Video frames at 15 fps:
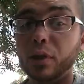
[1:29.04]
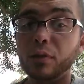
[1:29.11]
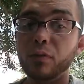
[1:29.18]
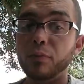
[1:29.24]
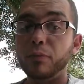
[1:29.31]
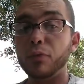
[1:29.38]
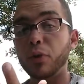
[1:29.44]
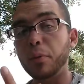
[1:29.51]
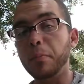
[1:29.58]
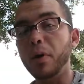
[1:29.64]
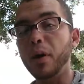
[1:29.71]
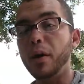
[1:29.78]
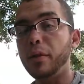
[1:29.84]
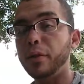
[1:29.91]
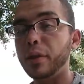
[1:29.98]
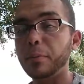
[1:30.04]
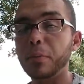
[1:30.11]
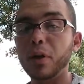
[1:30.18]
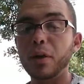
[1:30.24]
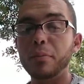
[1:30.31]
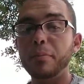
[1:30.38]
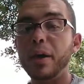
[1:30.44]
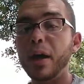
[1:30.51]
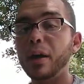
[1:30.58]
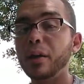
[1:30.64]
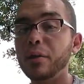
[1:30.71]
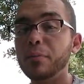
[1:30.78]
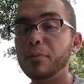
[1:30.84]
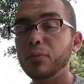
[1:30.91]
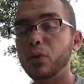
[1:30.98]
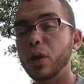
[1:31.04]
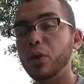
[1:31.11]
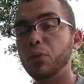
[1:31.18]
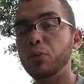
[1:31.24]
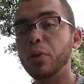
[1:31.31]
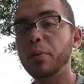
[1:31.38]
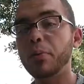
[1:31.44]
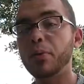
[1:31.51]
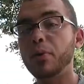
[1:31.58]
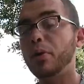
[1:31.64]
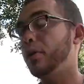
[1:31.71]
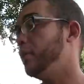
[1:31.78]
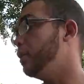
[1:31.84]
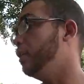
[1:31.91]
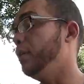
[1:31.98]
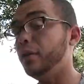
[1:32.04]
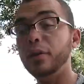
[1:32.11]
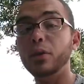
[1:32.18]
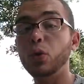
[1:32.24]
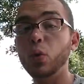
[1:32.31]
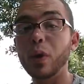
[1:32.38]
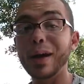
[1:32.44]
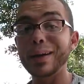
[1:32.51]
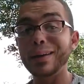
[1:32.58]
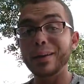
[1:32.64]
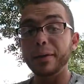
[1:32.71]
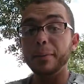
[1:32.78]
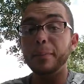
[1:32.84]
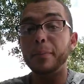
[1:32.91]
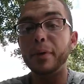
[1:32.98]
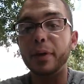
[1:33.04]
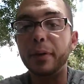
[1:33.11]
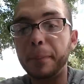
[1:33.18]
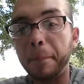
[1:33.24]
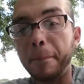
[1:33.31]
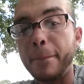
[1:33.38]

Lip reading: Leave them for a month, let them come back, let them remember who I am, what